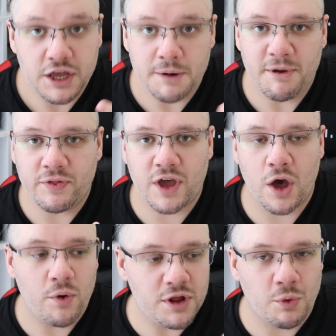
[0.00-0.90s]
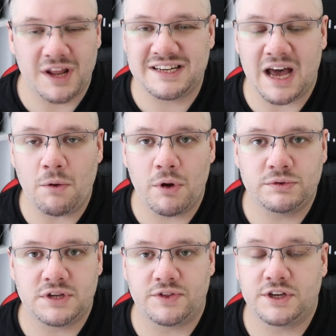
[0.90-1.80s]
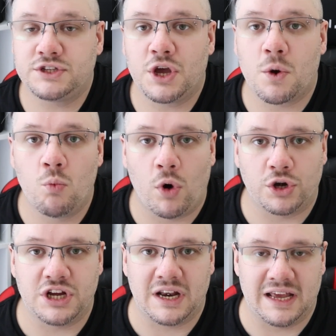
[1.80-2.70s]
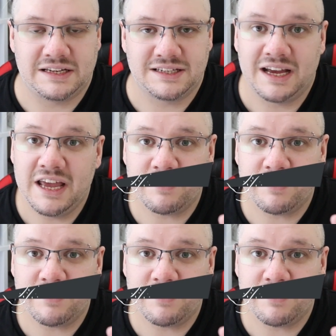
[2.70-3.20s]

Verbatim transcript: You're going to be on the go, you want to download something so you can watch it later.